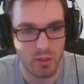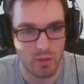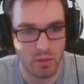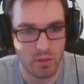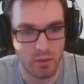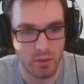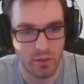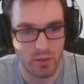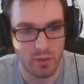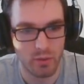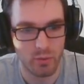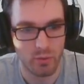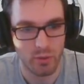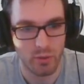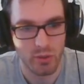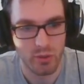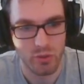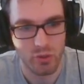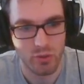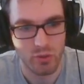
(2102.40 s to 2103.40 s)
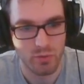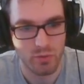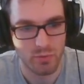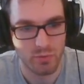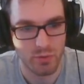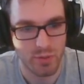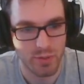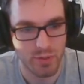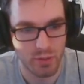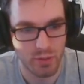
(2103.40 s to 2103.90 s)
or let's just, for
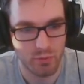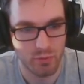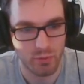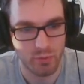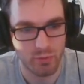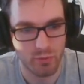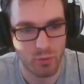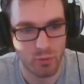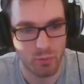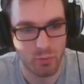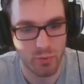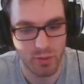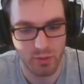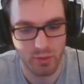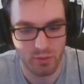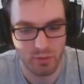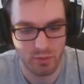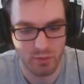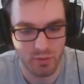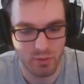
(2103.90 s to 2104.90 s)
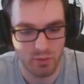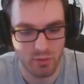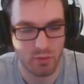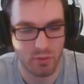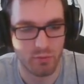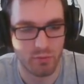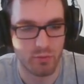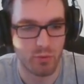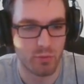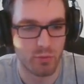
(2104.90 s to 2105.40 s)
the sake of uniformity, let's call it
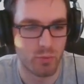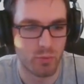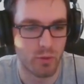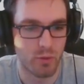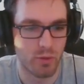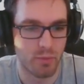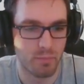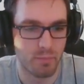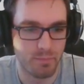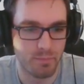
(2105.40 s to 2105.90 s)
vert prime.